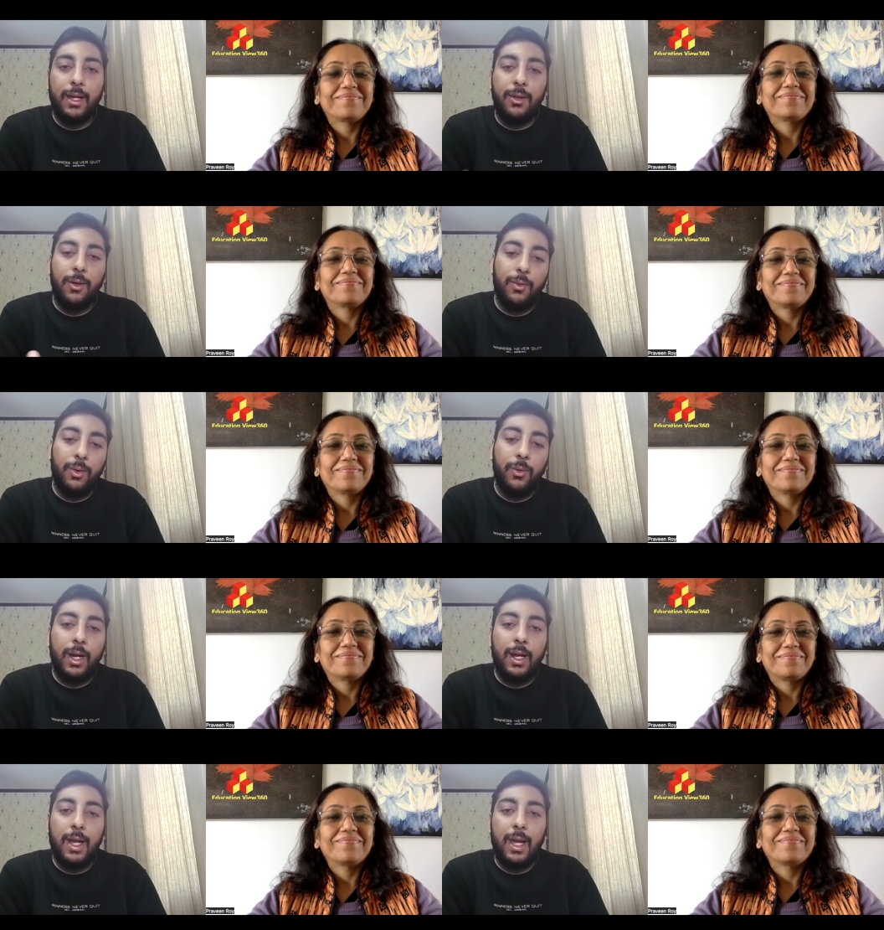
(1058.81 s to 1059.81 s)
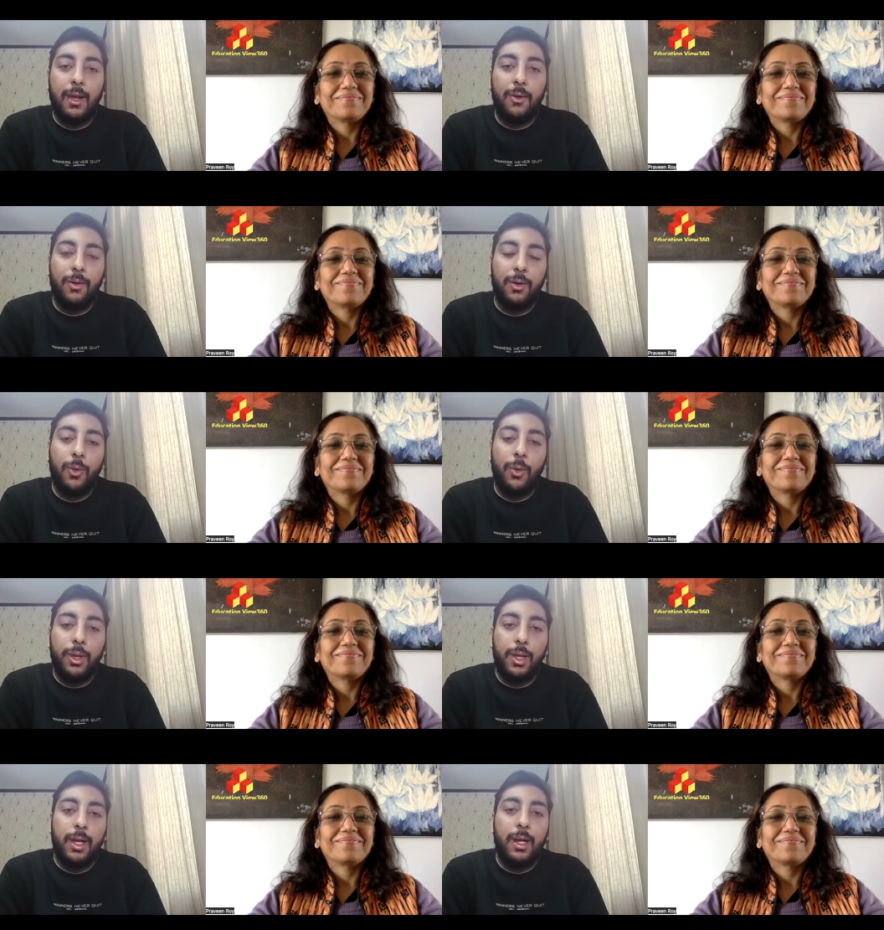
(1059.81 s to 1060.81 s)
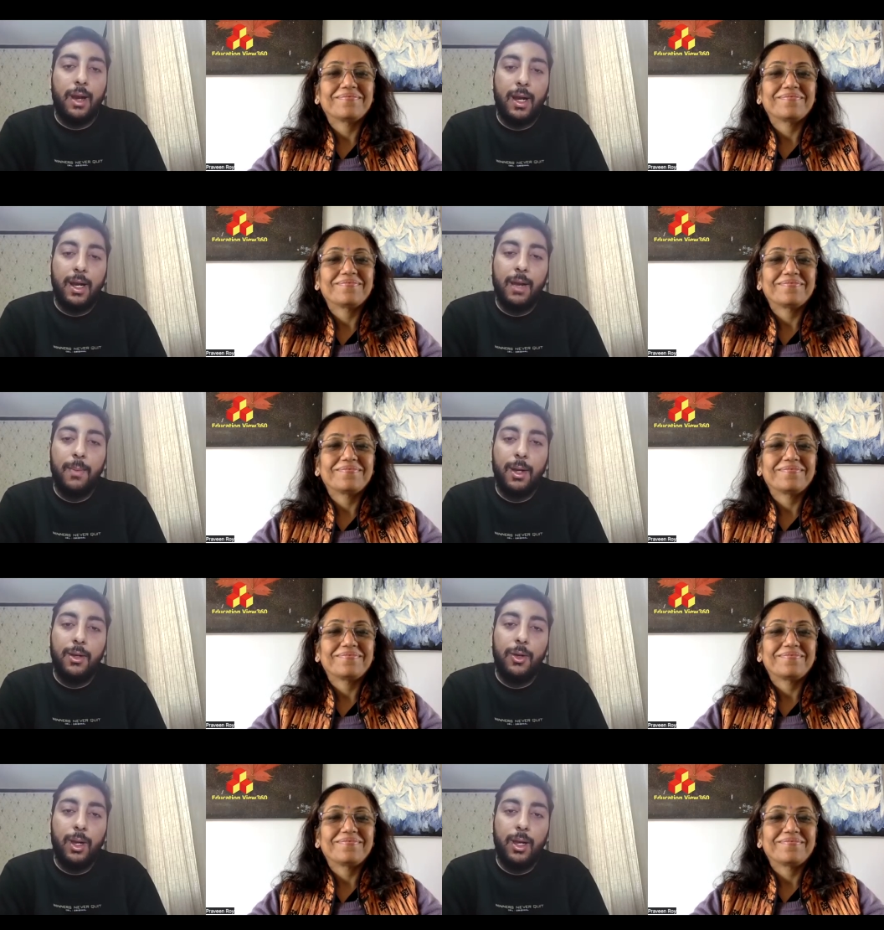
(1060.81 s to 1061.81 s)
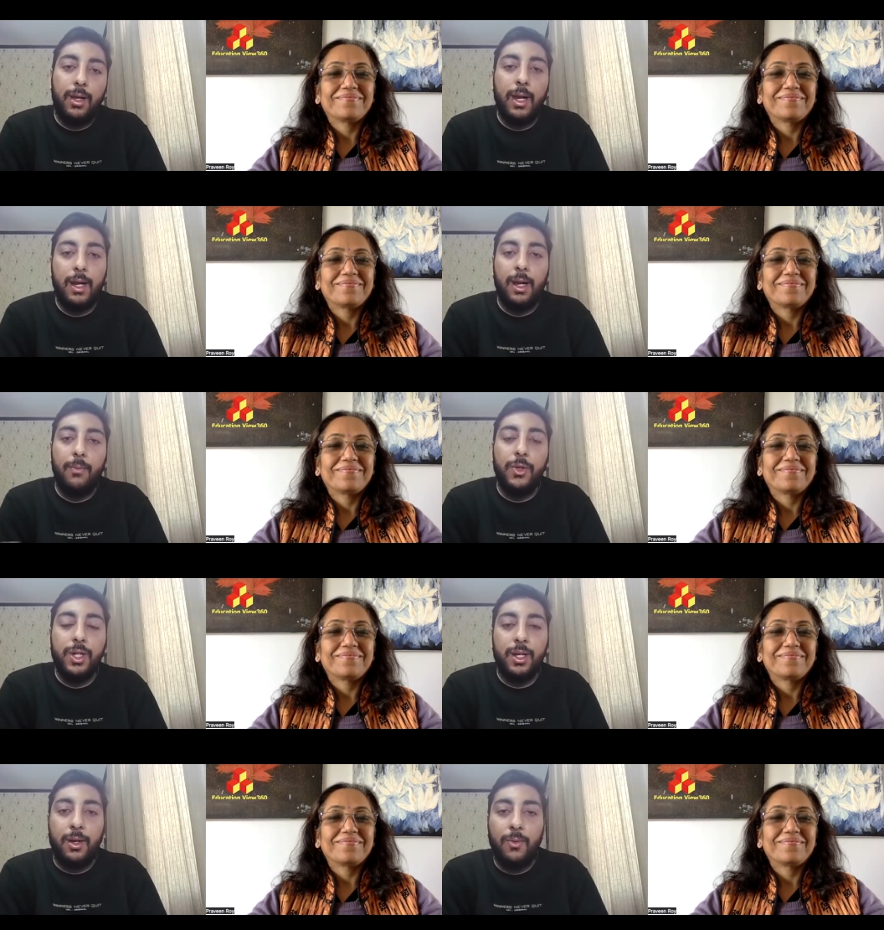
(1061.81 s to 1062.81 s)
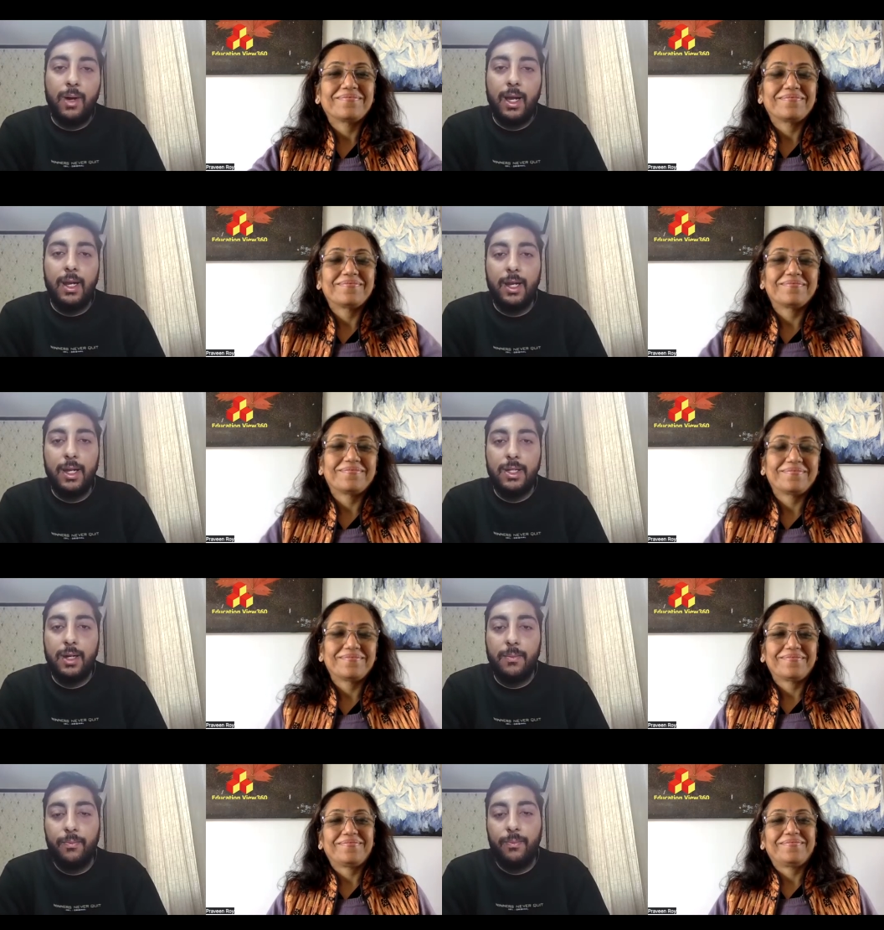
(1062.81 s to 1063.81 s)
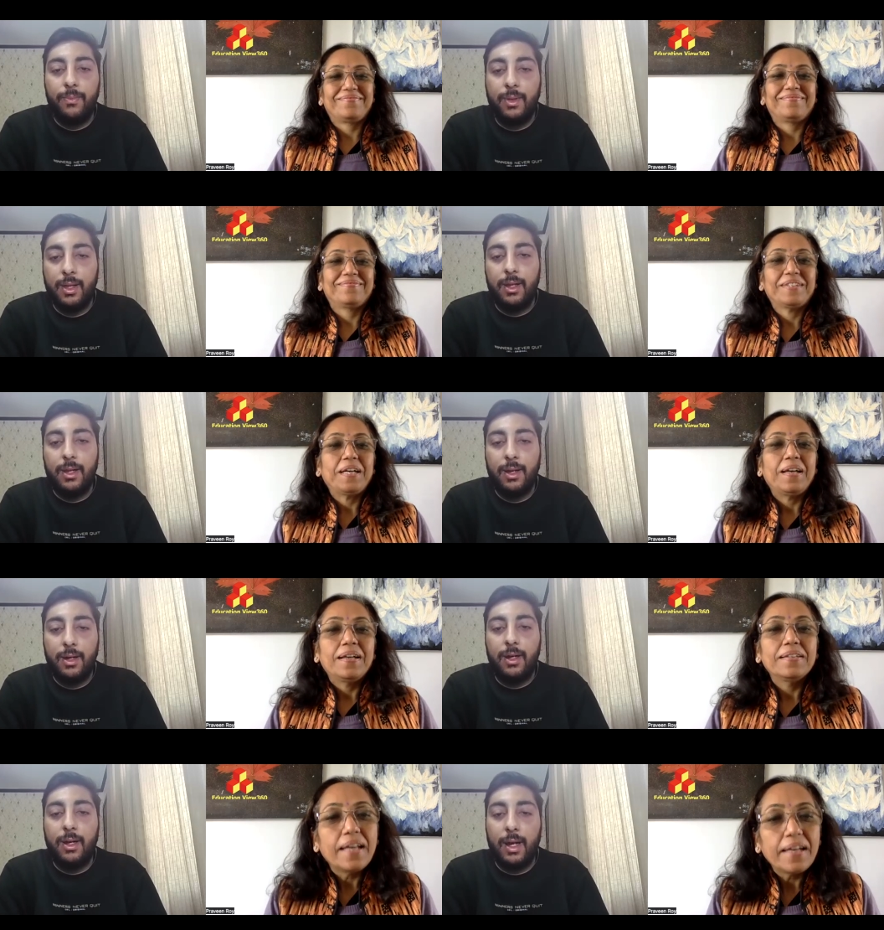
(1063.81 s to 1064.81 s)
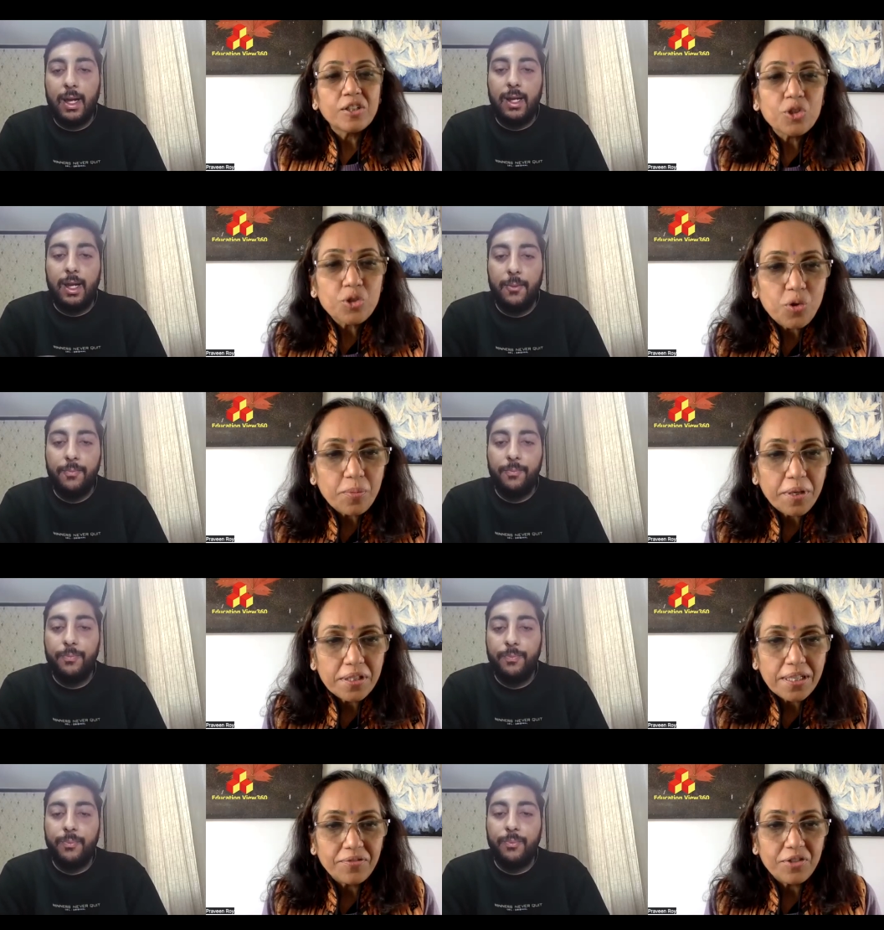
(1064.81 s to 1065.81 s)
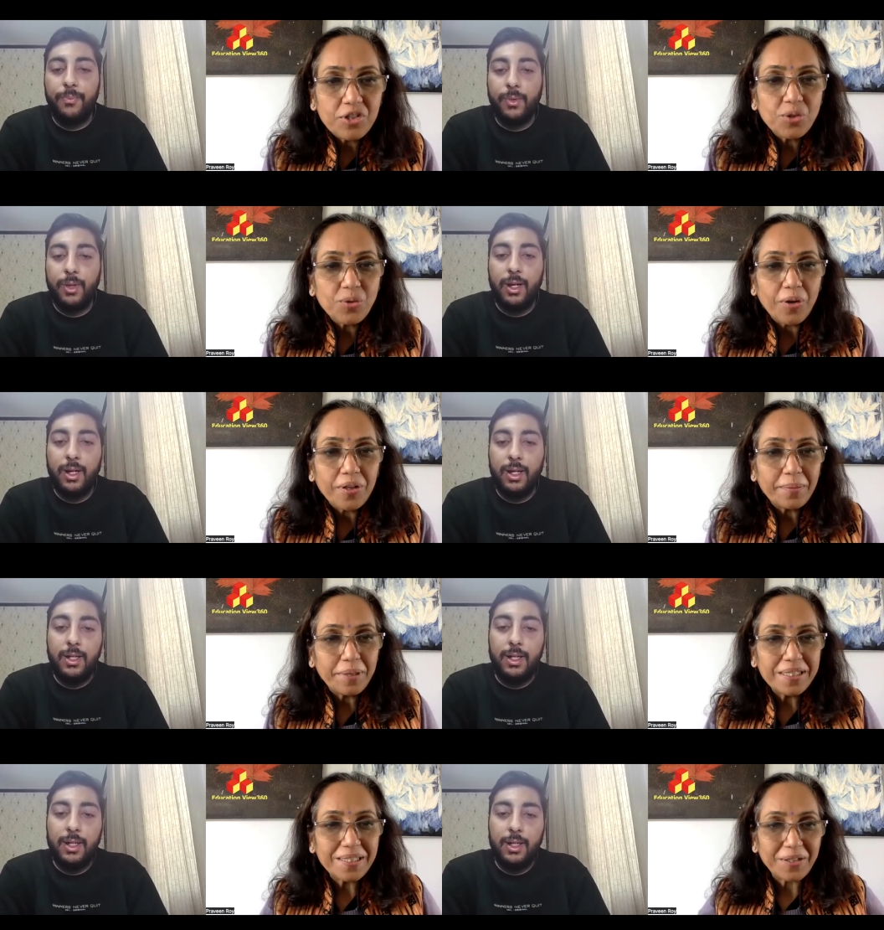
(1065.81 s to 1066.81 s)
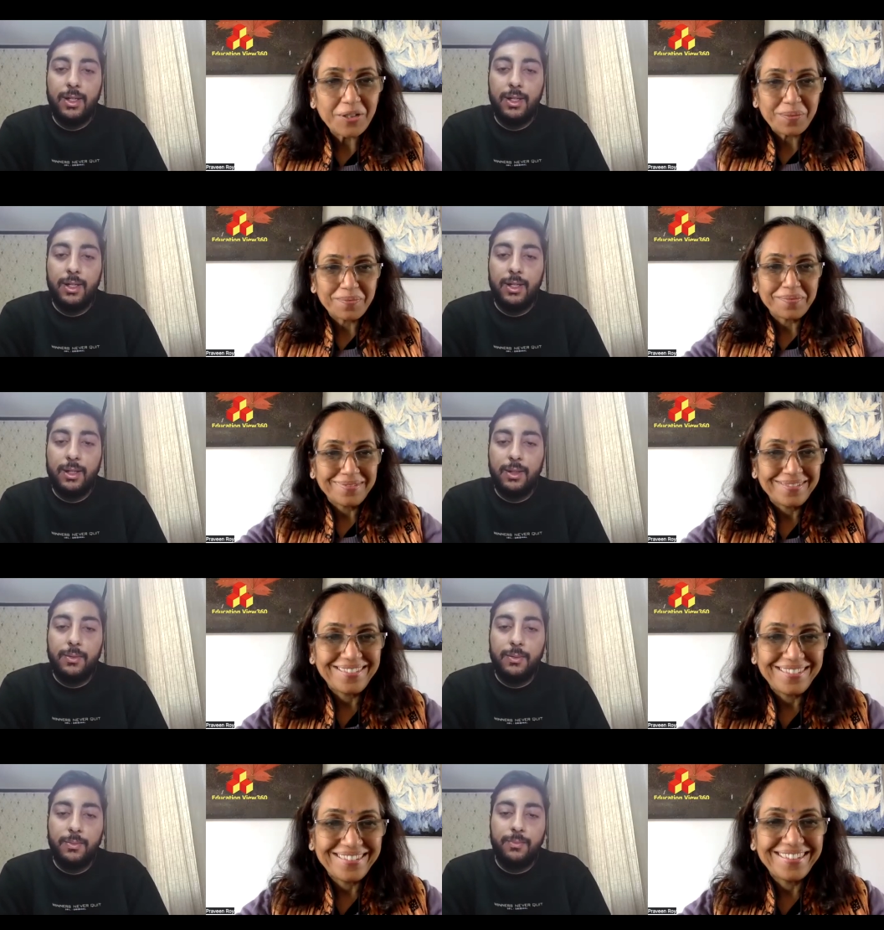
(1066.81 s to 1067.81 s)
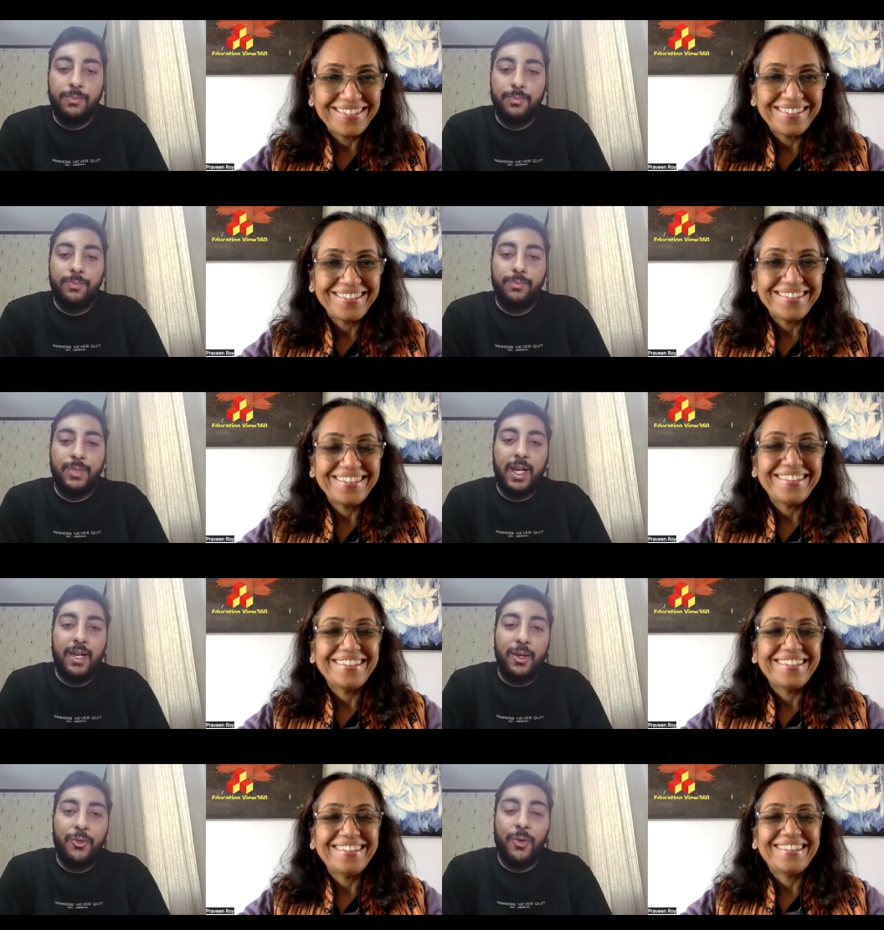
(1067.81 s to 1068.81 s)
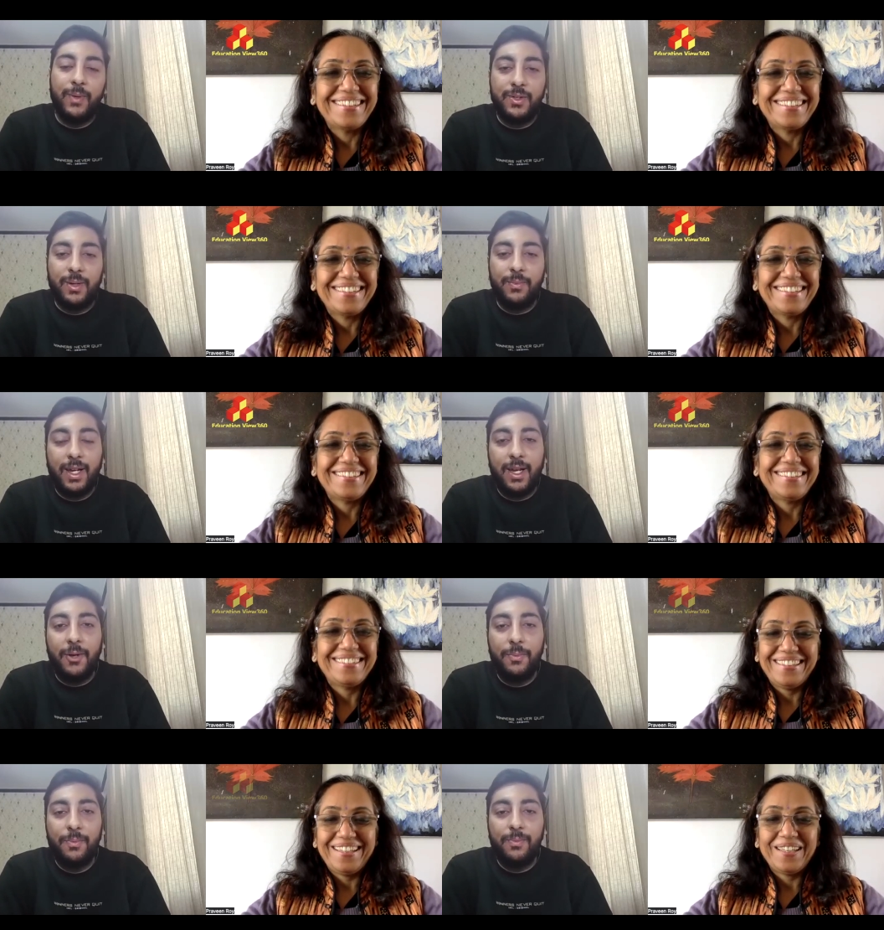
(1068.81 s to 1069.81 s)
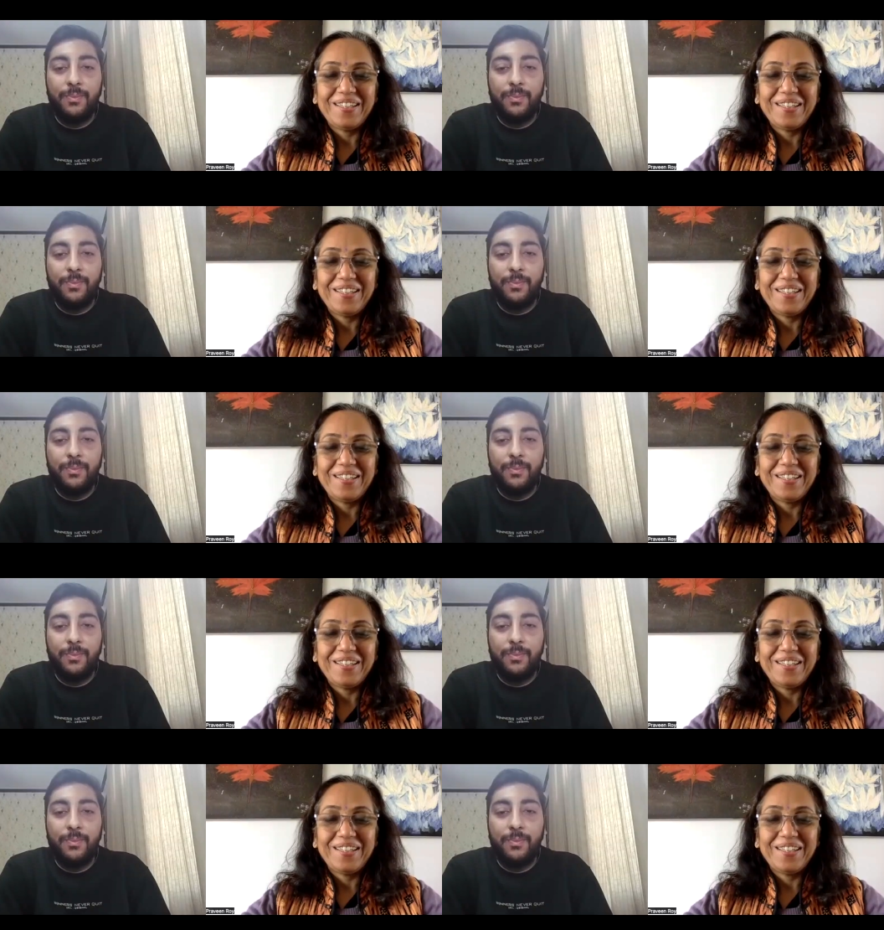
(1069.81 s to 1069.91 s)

Speaker 1: that you, you can take your courses at right time and you will get admission into IIT job.
Speaker 2: Thank you so much and wish you all the best, Saksham.
Speaker 1: Thank you so much, Ram. Thank you.